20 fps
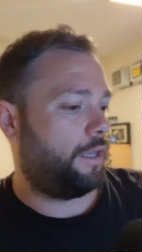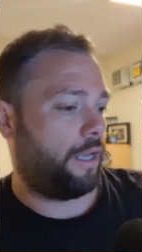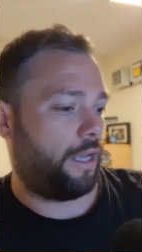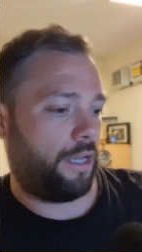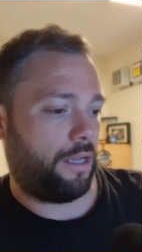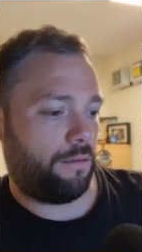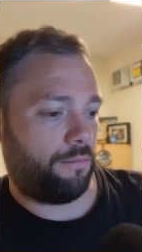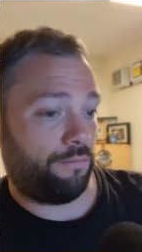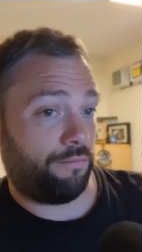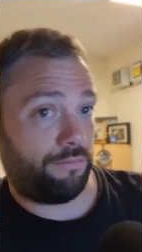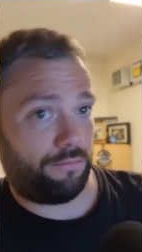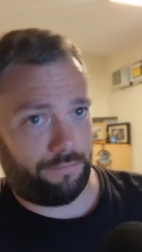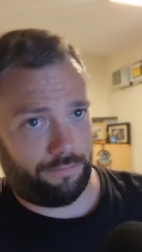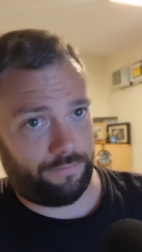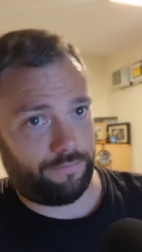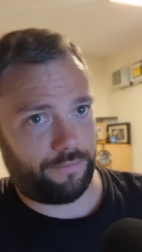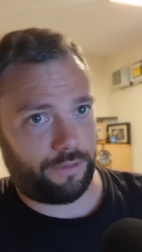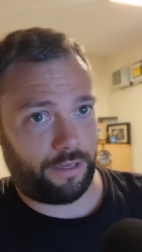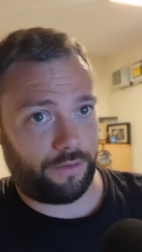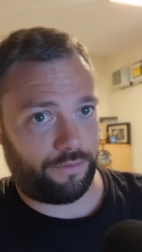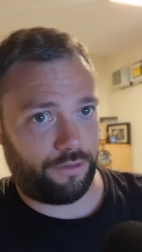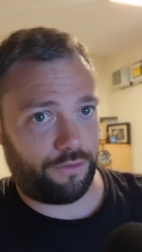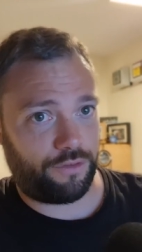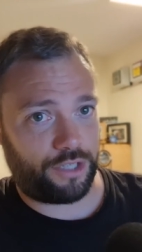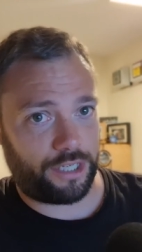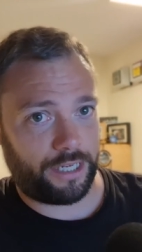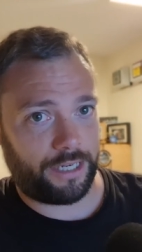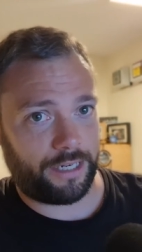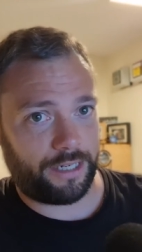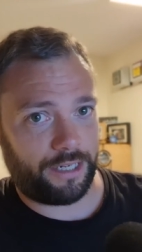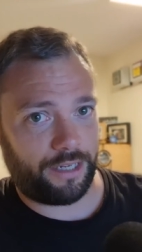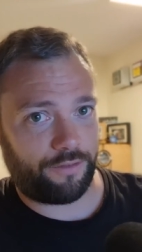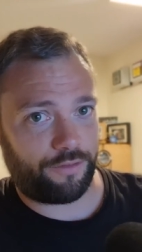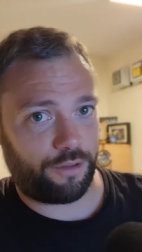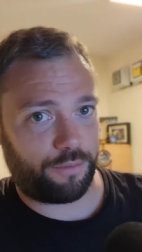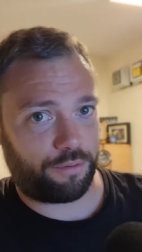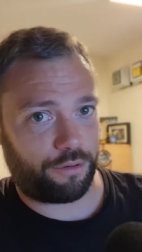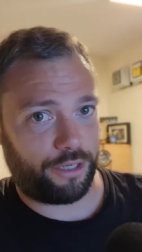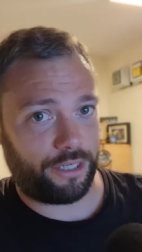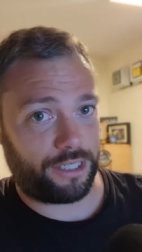Um, if you've seen any of
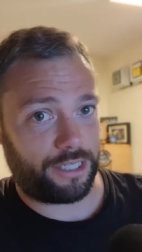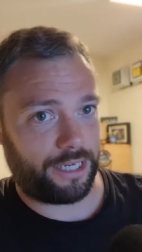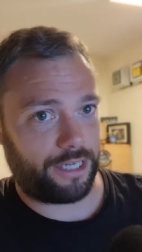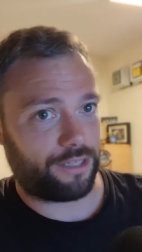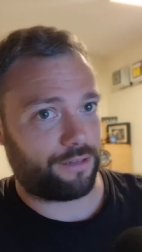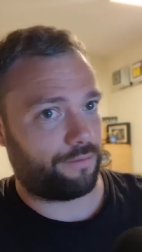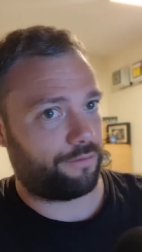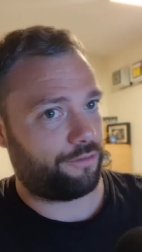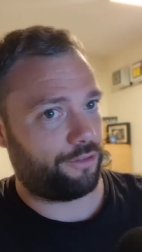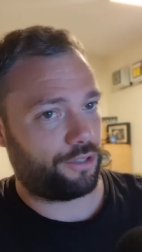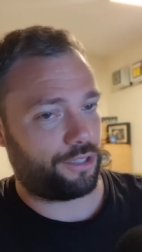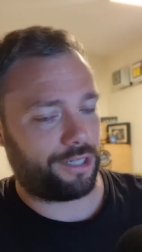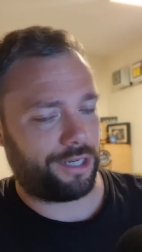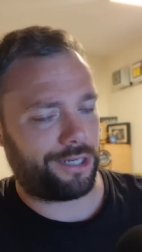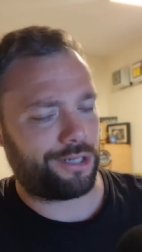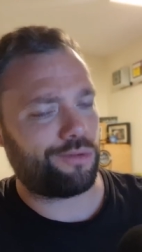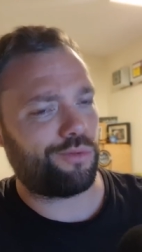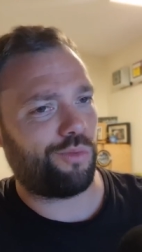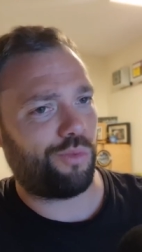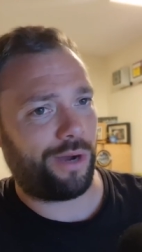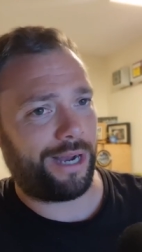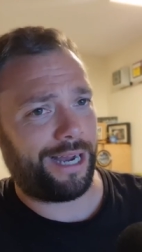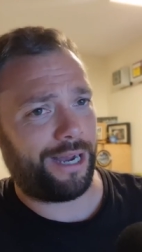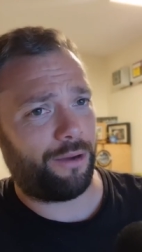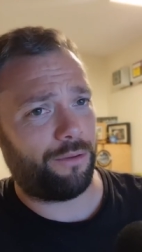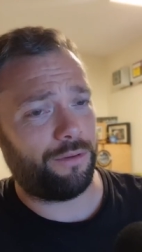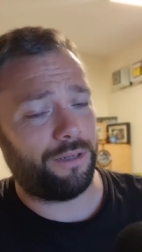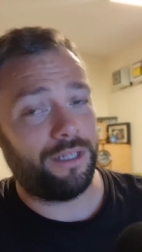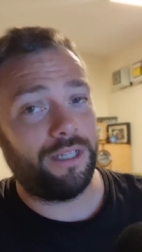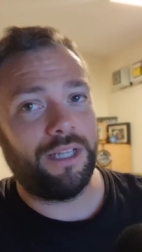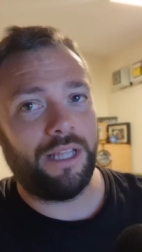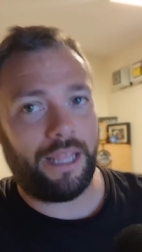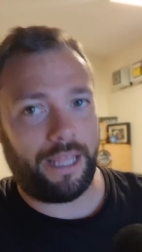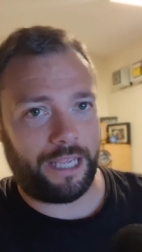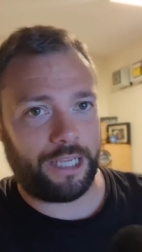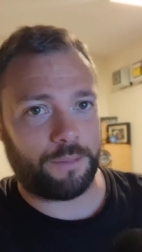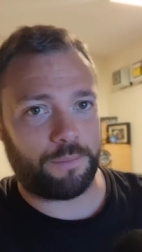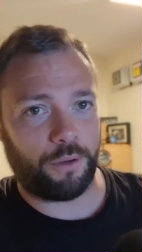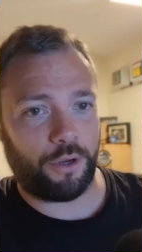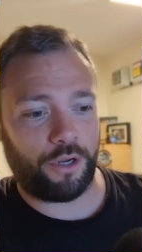the preseason footage, wow,
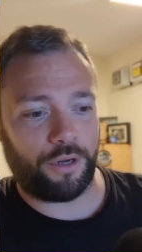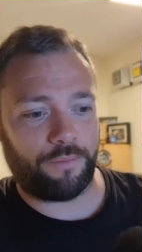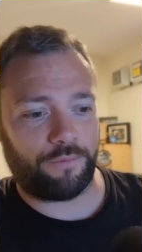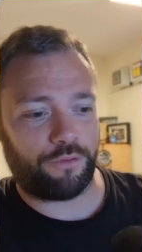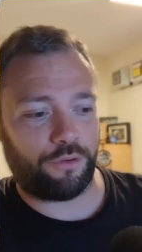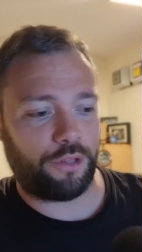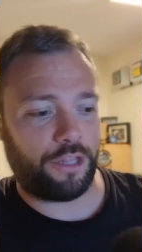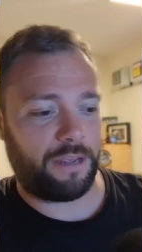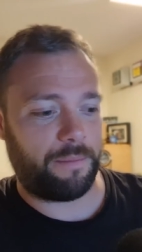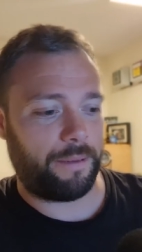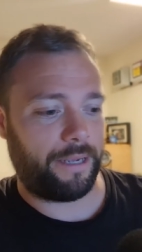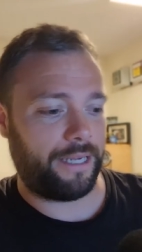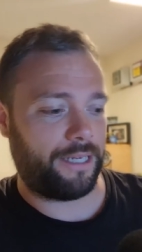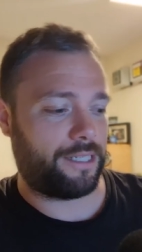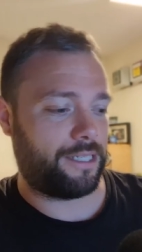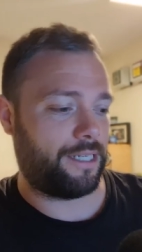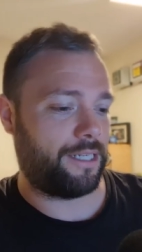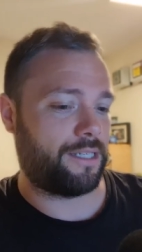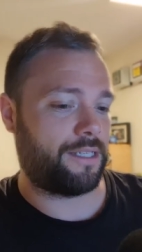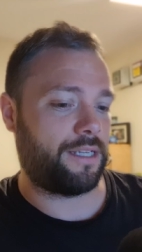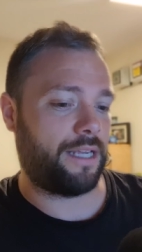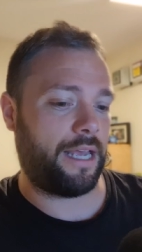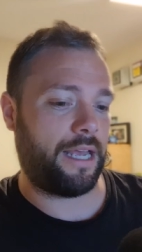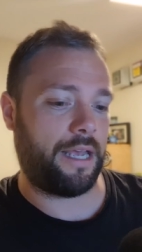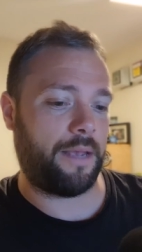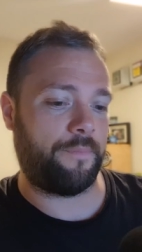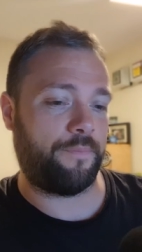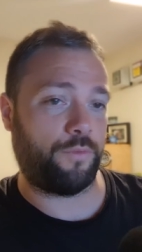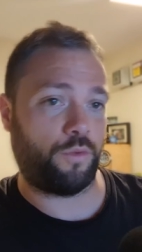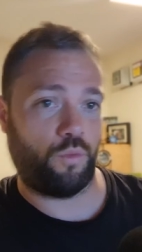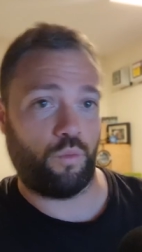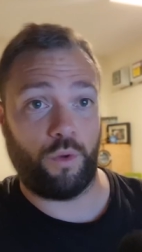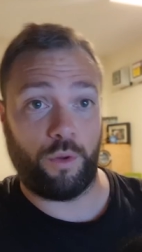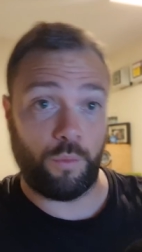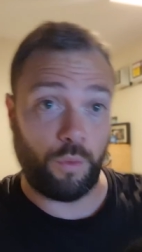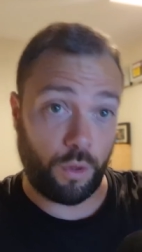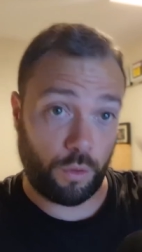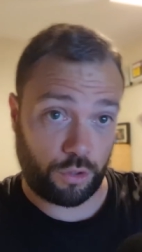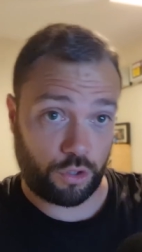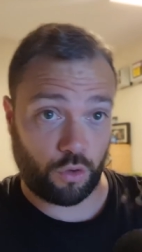he's putting them through their paces. Um, we
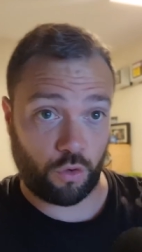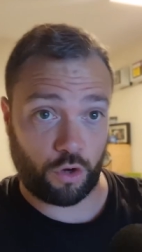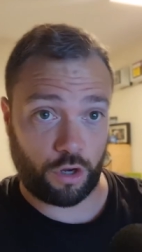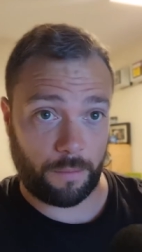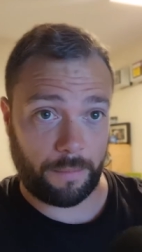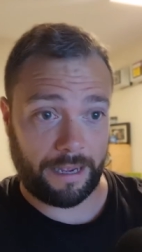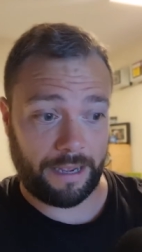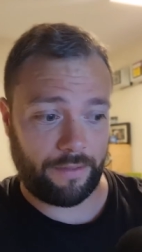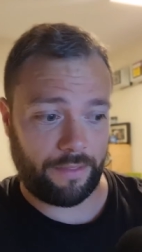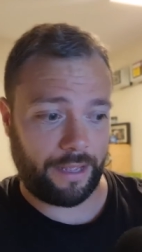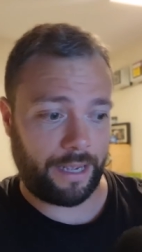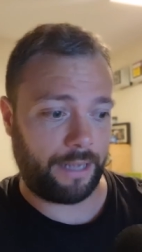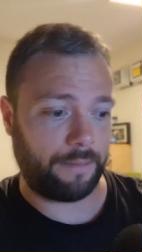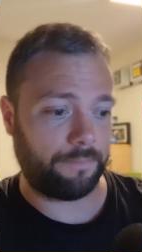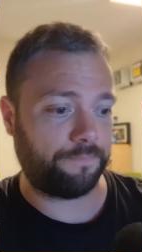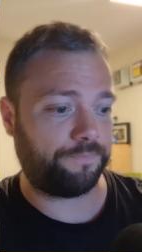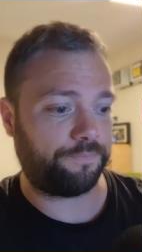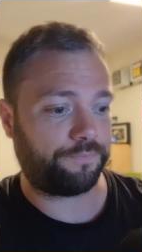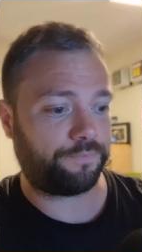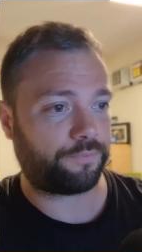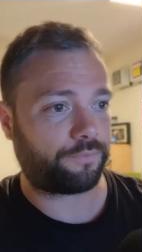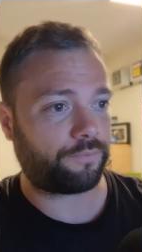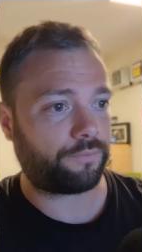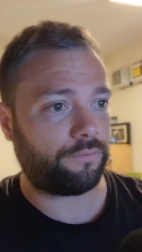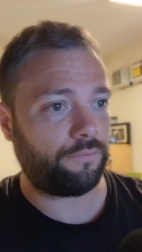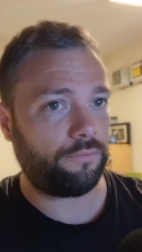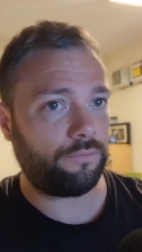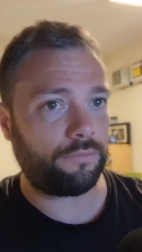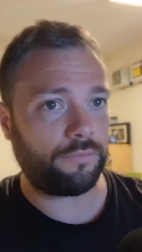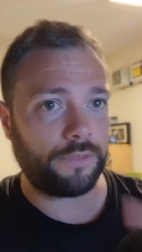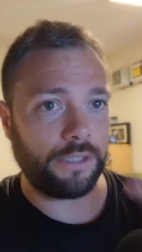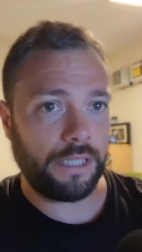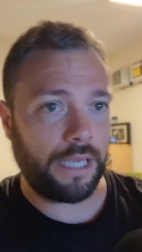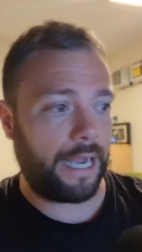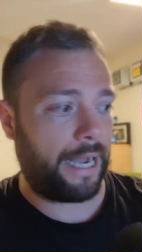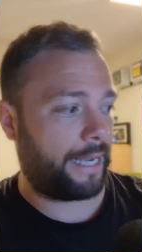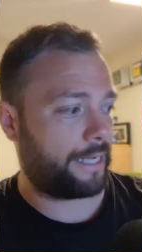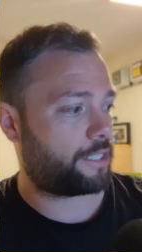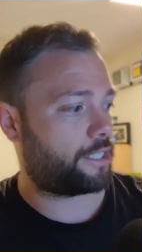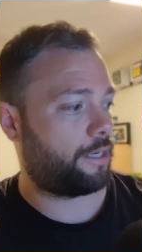will talk about that
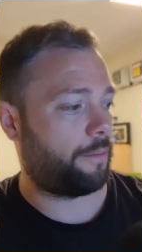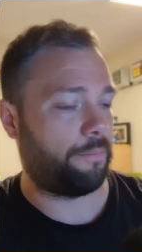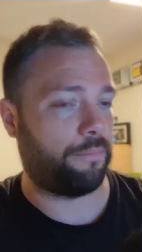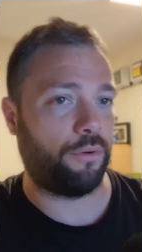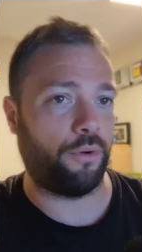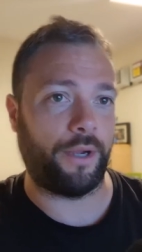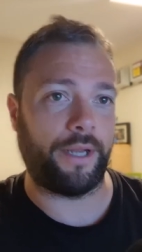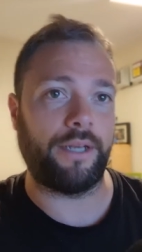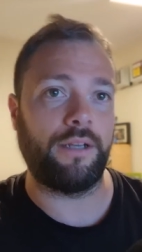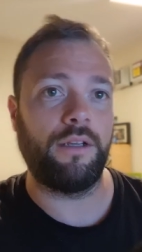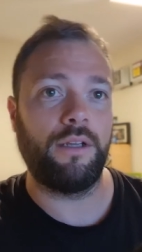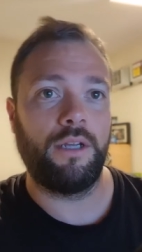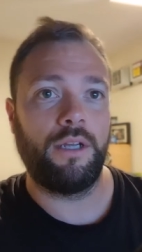at some point.